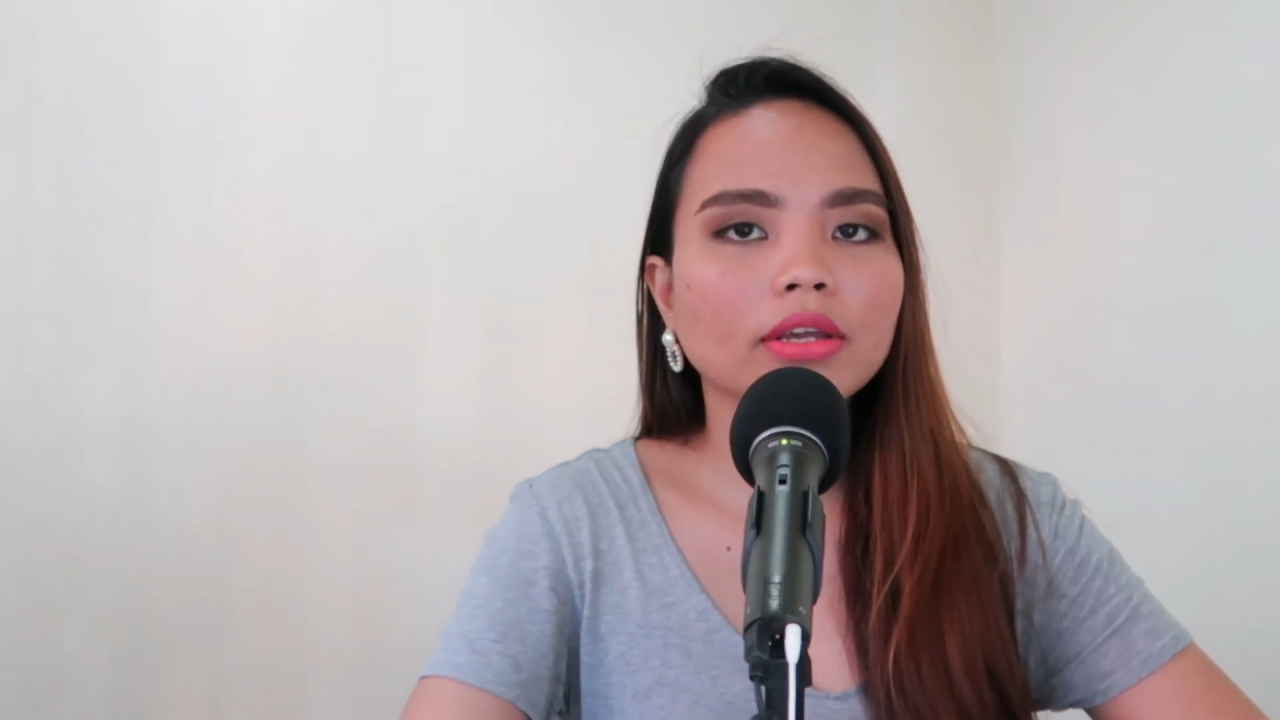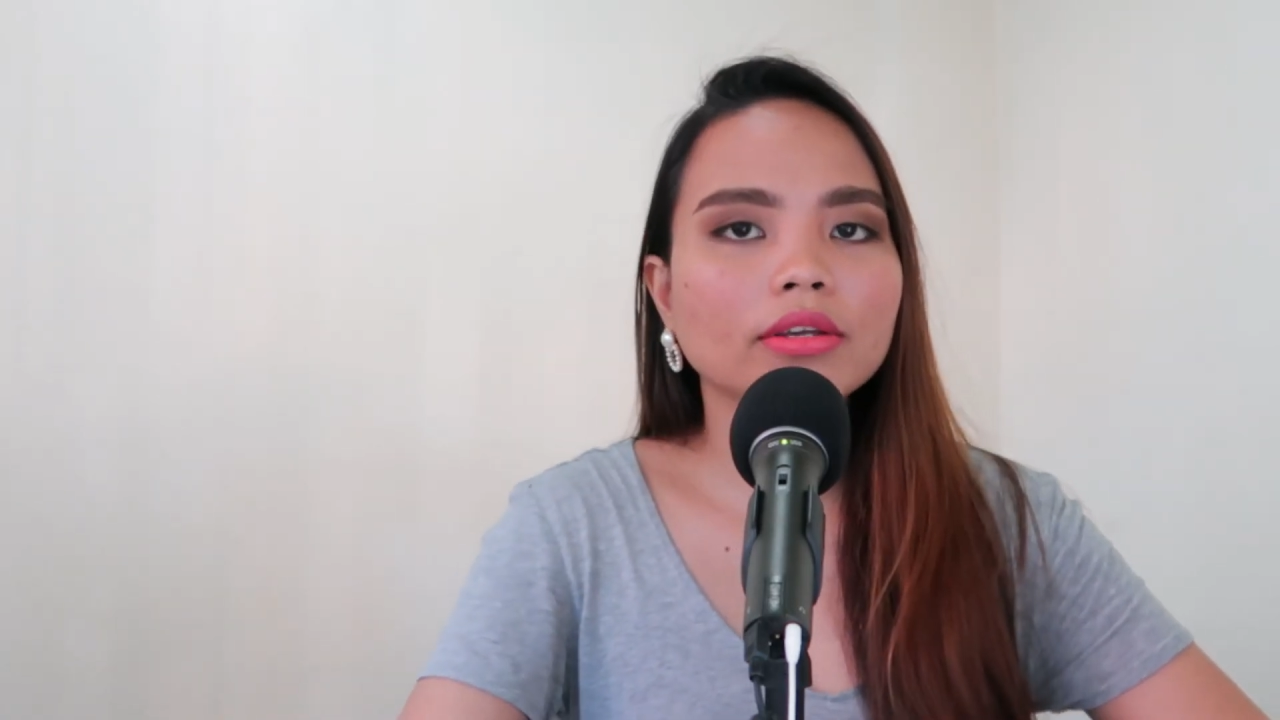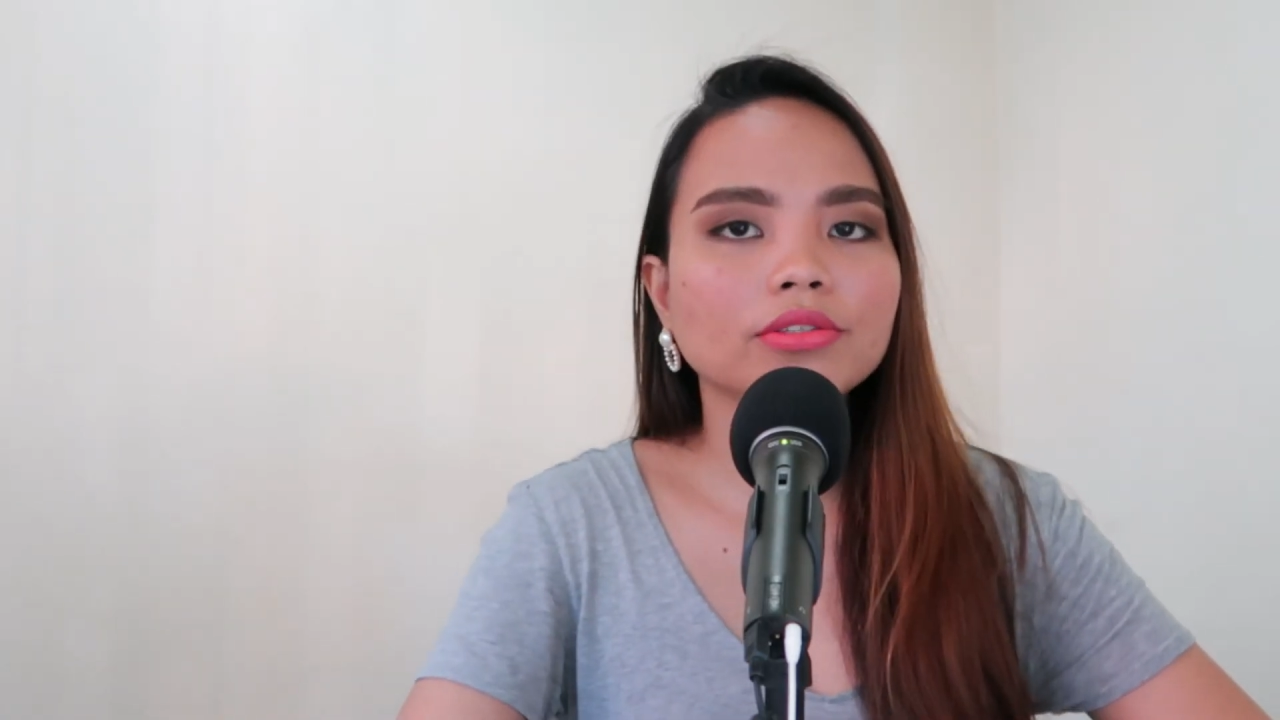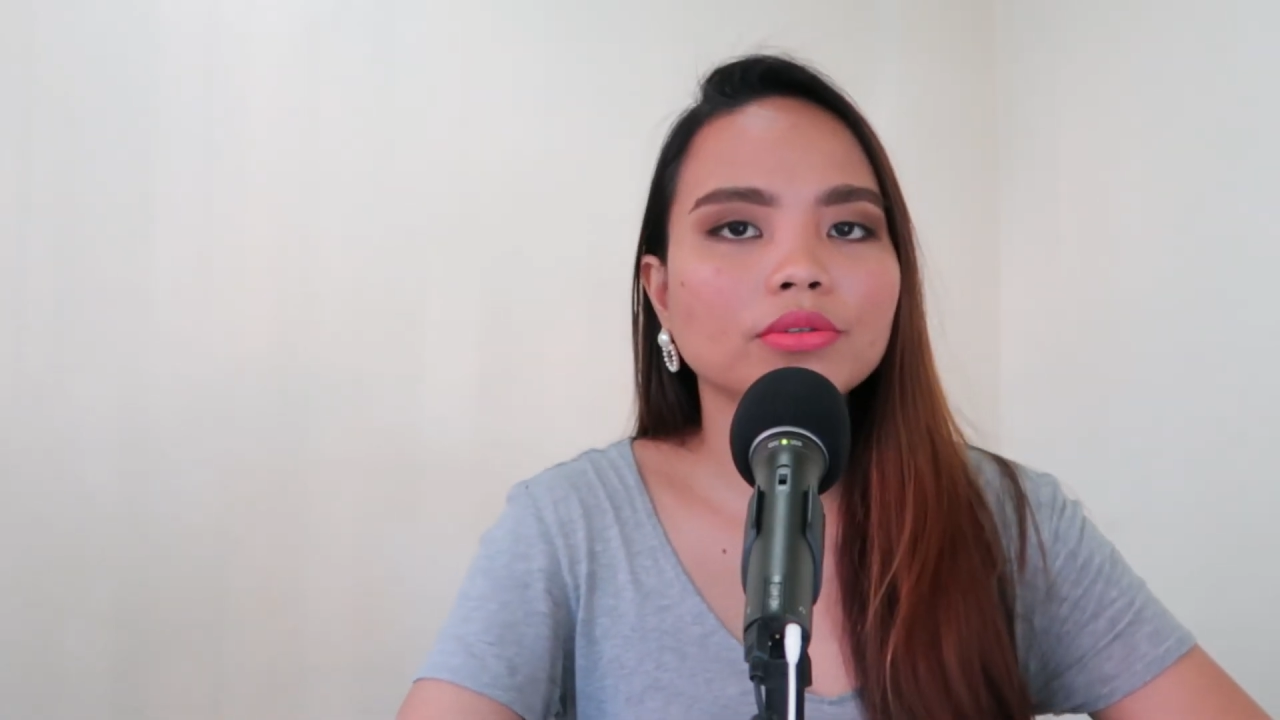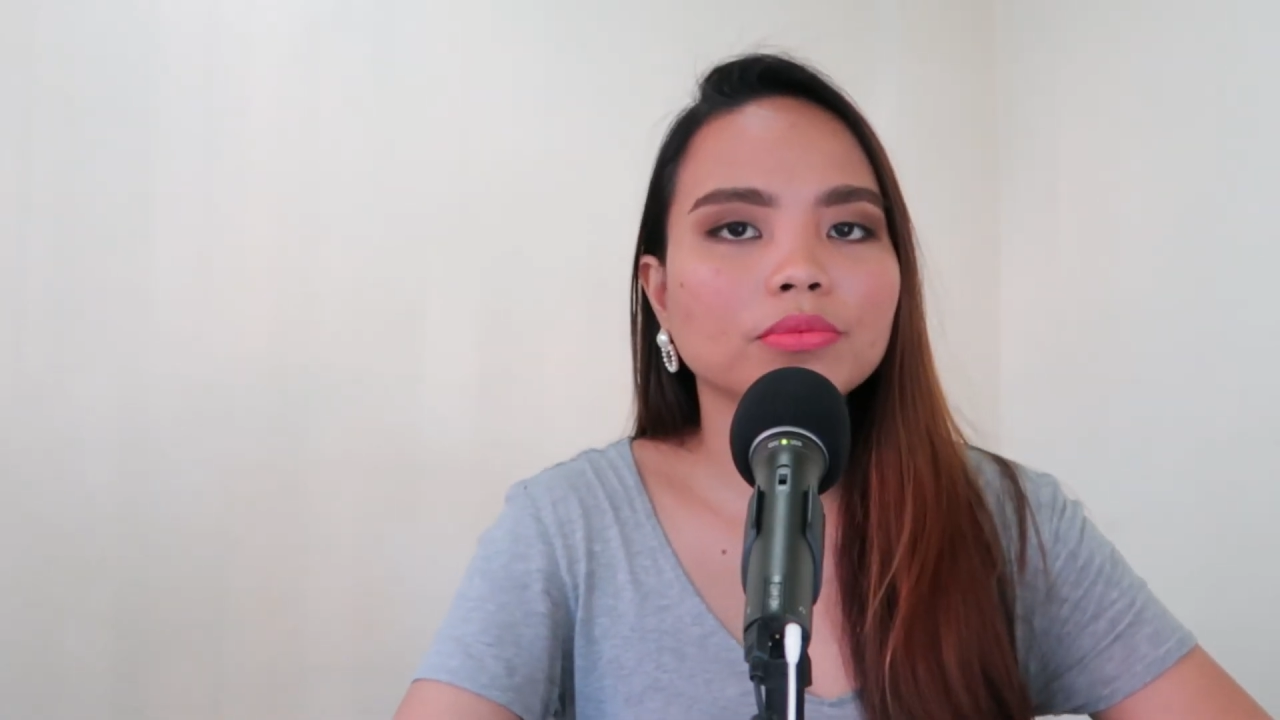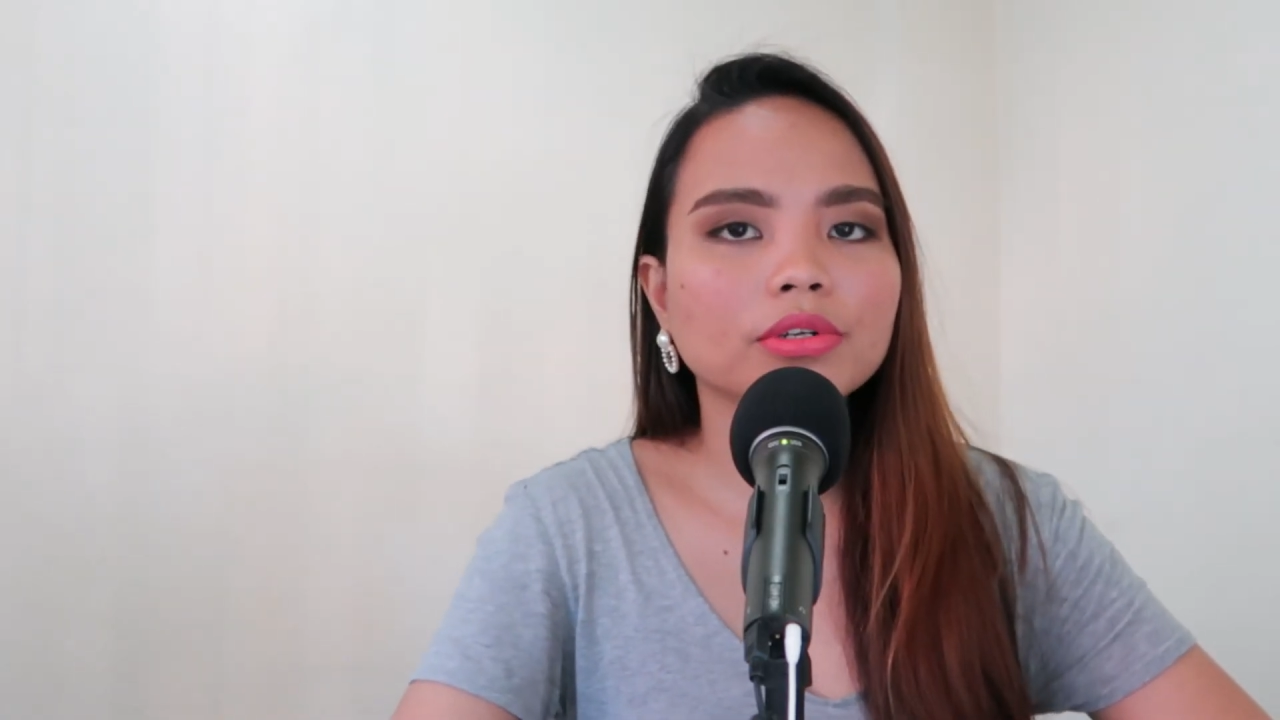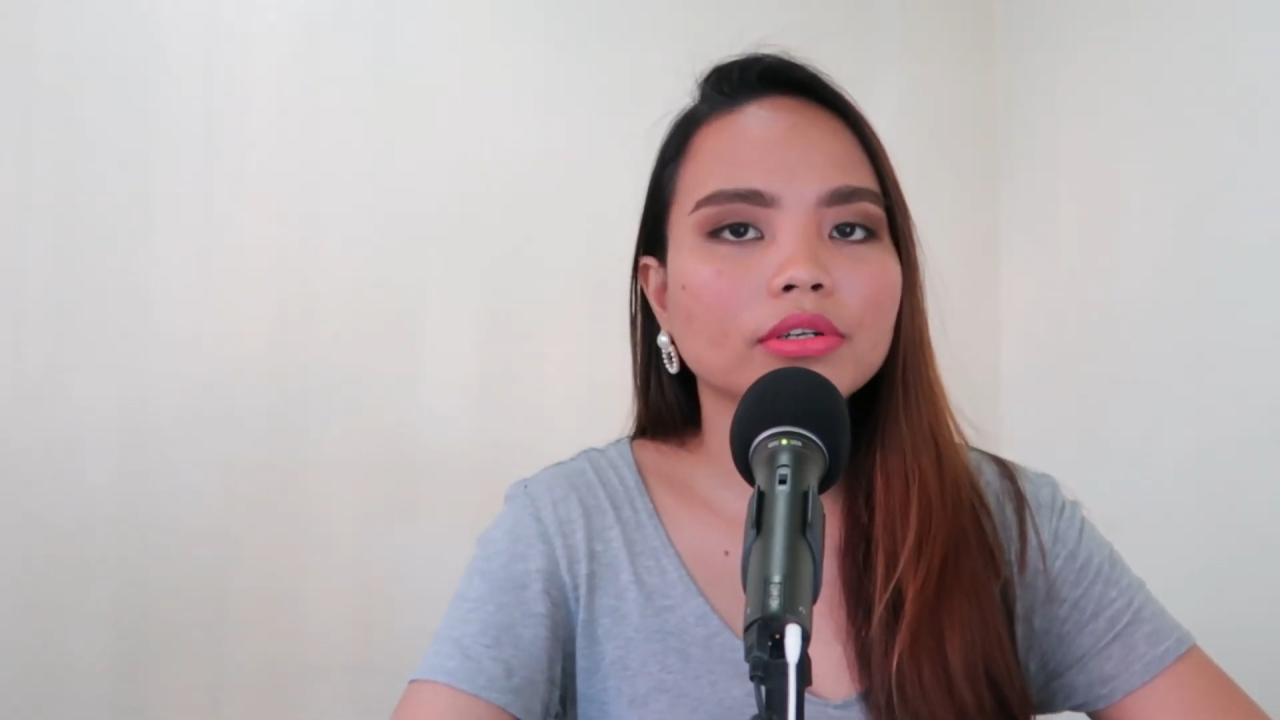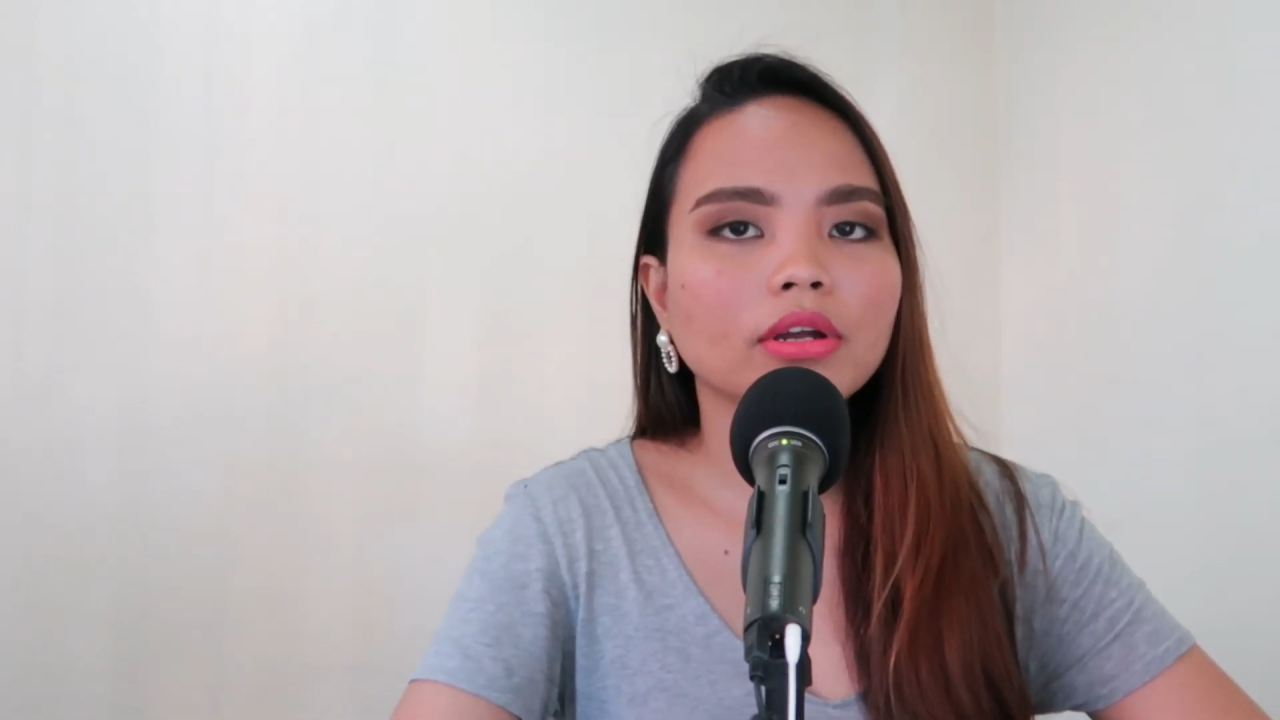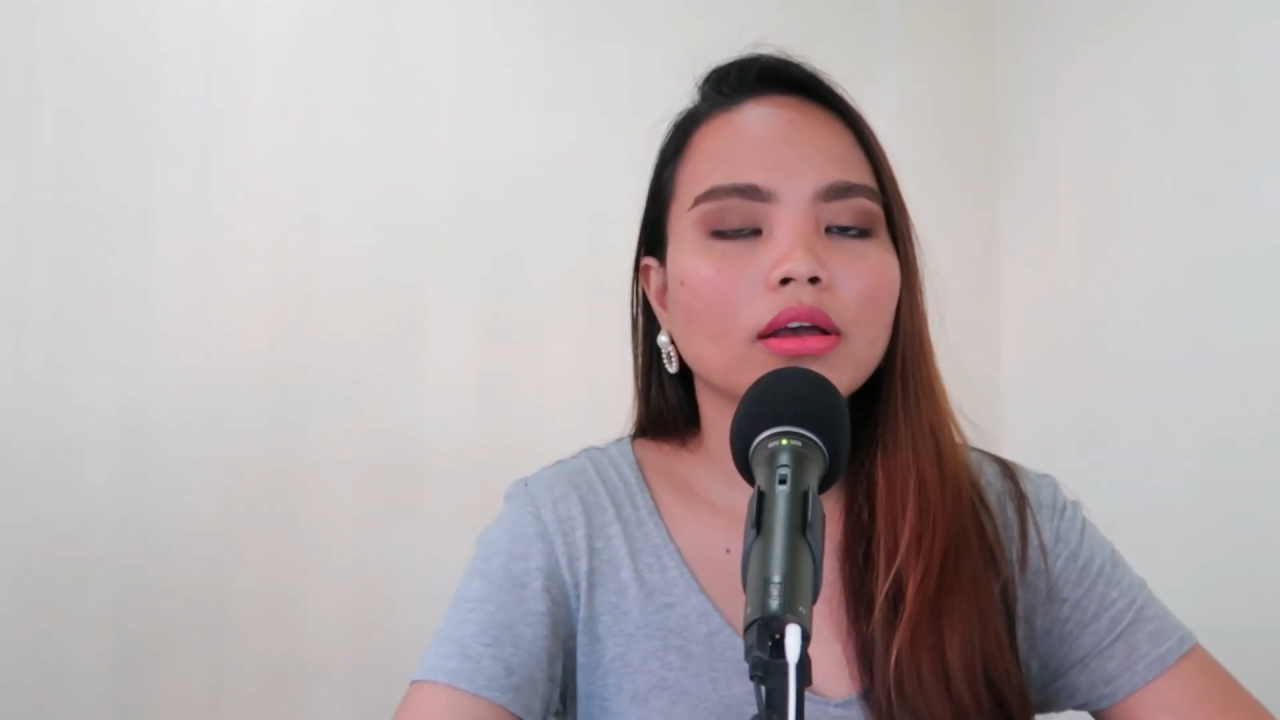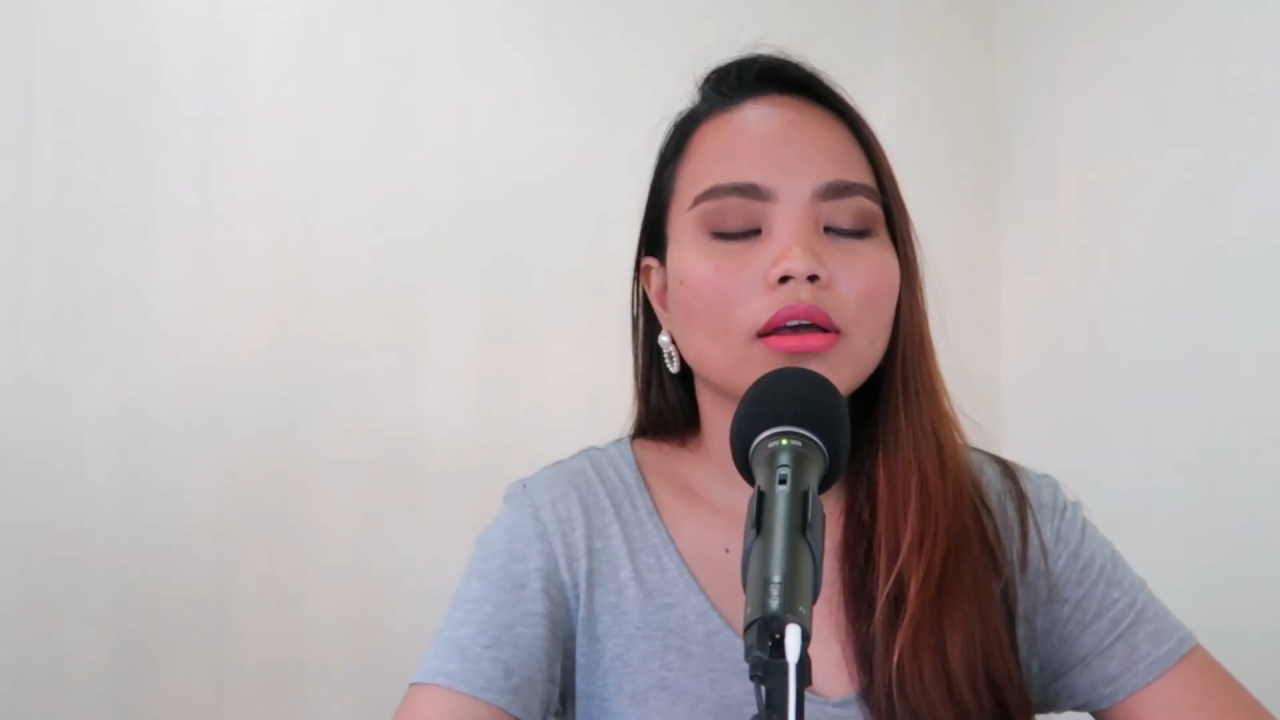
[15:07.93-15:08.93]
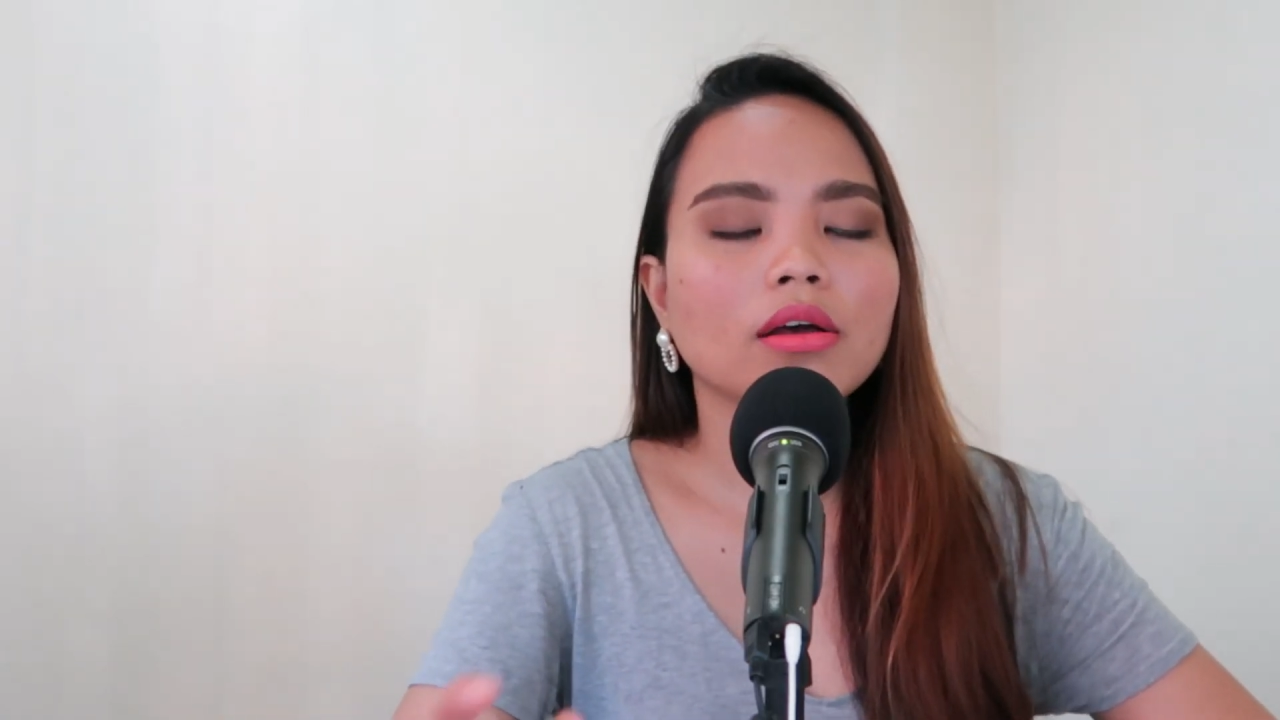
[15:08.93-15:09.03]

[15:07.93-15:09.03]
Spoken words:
customer,